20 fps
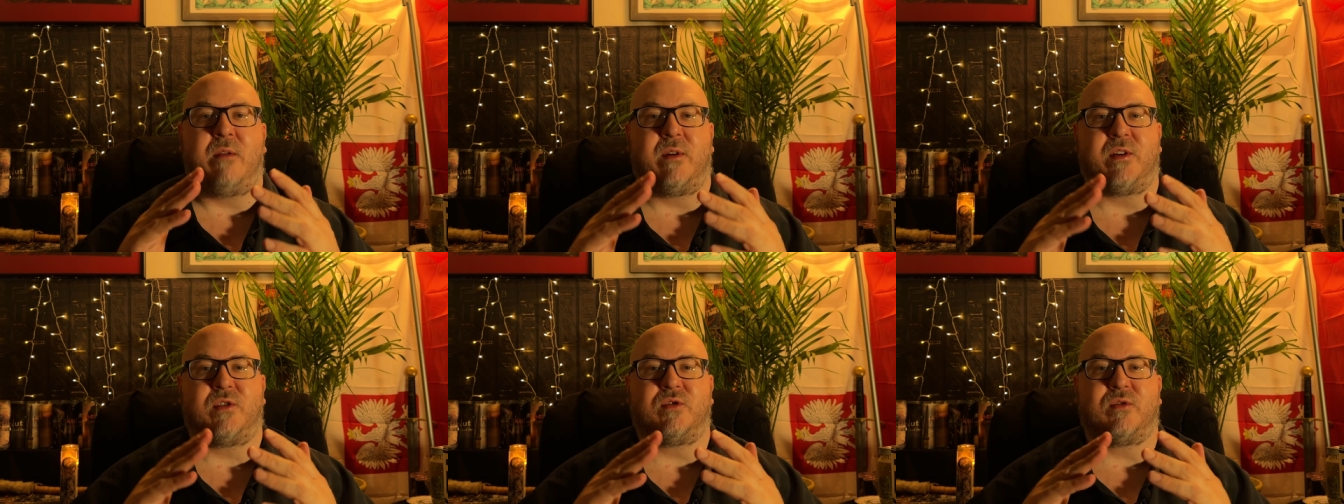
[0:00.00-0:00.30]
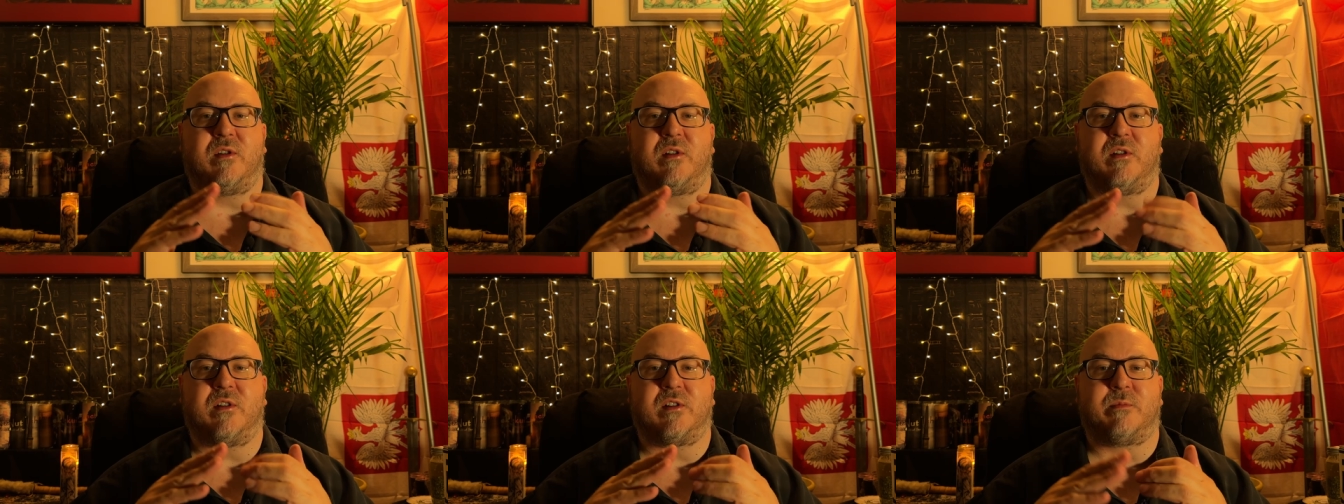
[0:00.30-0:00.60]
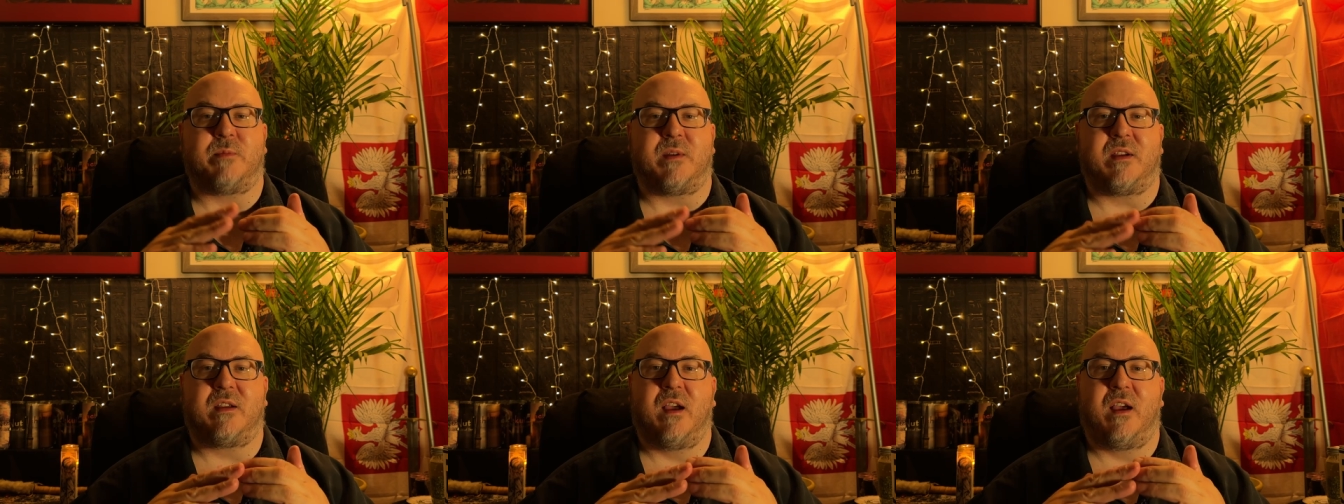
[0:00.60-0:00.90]
rituals
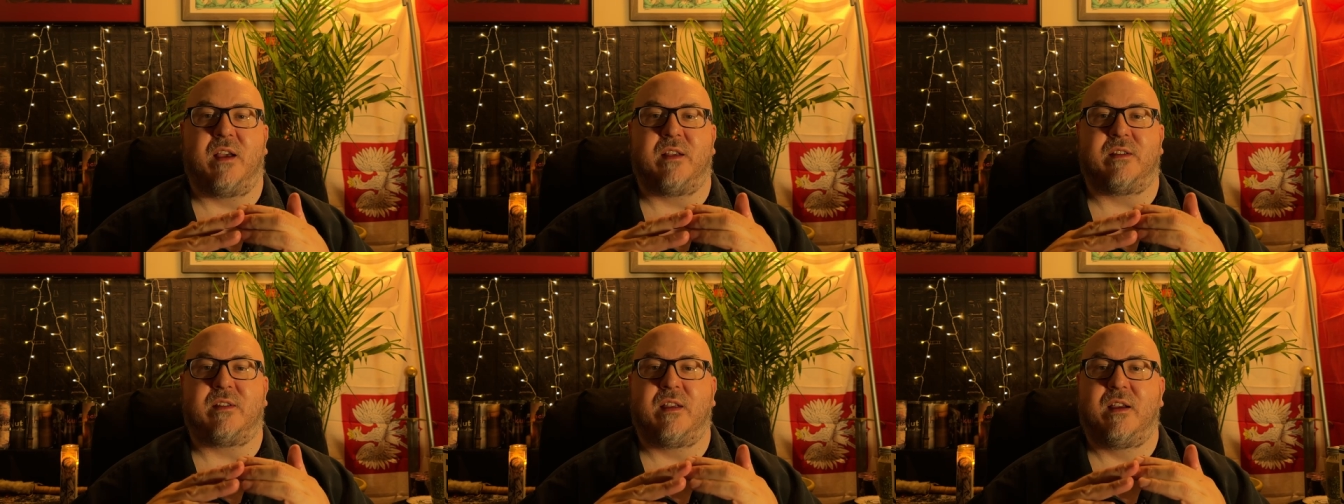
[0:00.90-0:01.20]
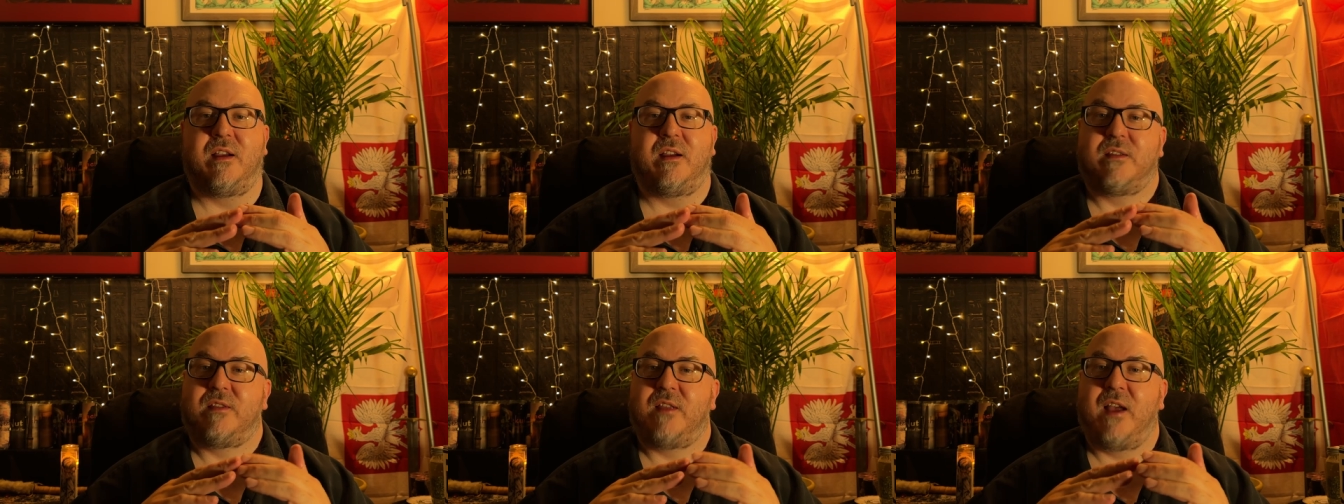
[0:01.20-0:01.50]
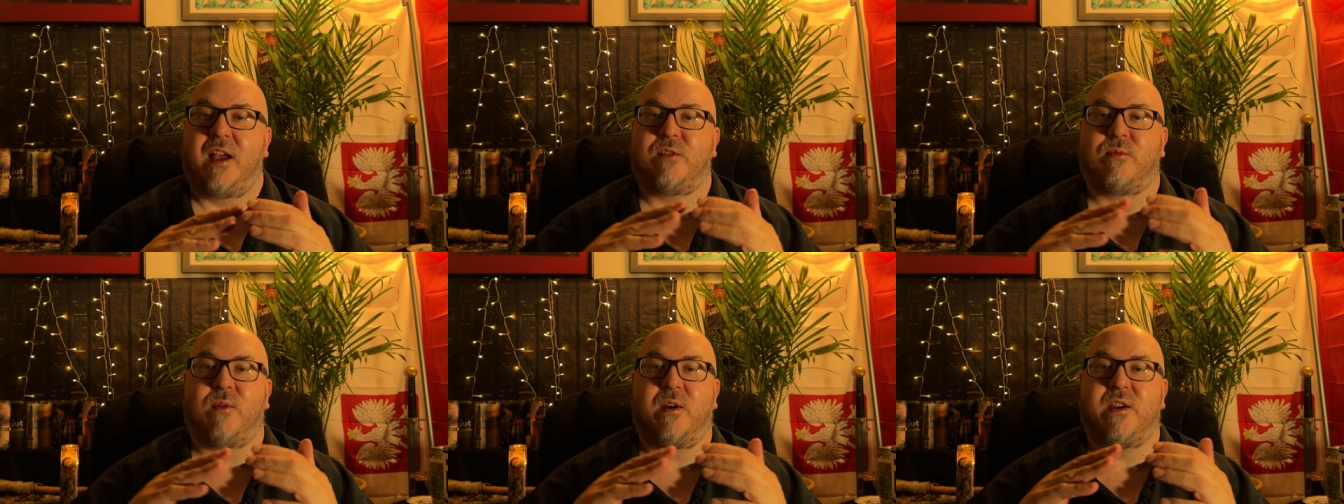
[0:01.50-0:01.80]
because
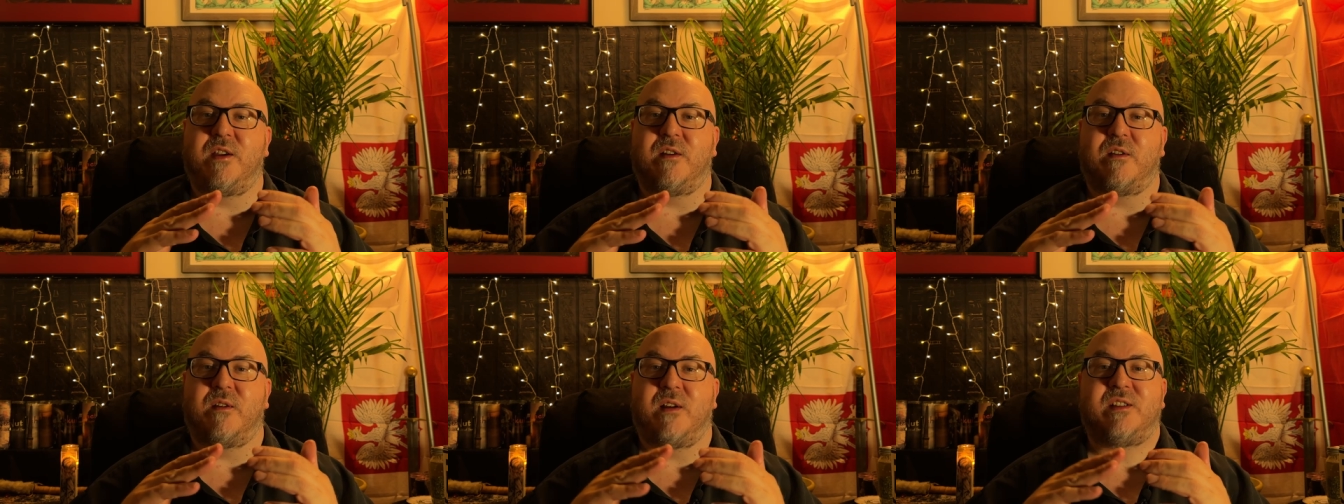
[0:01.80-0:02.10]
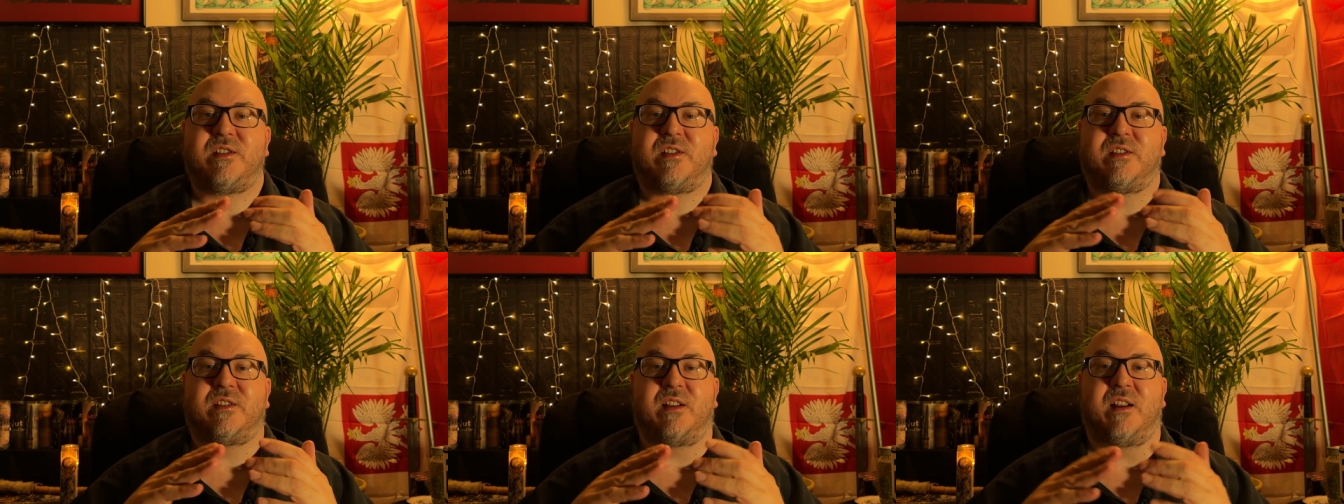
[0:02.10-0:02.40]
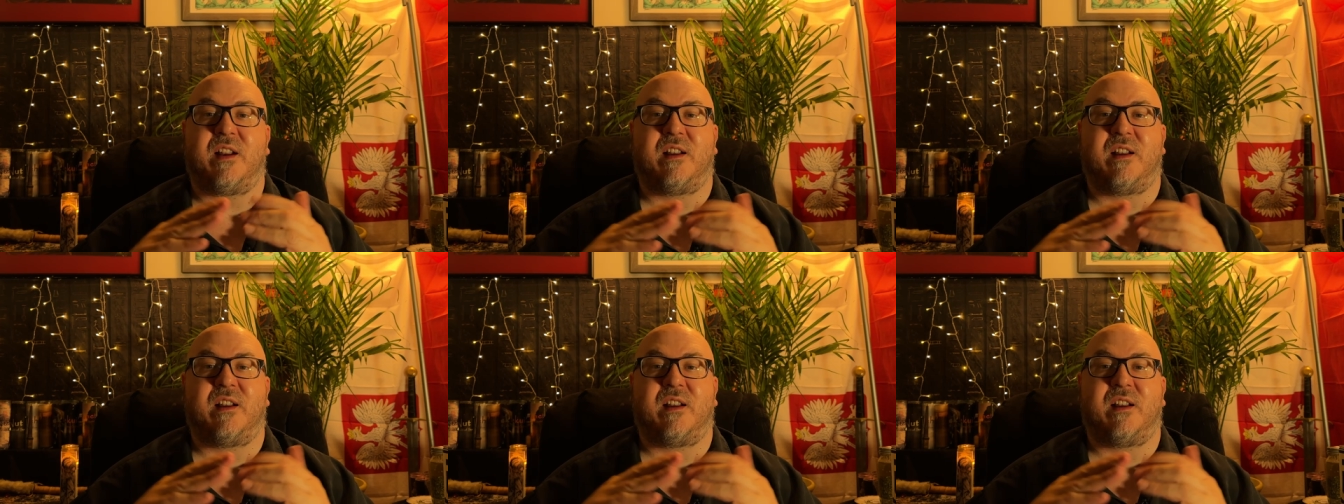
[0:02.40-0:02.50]
that's what you're interested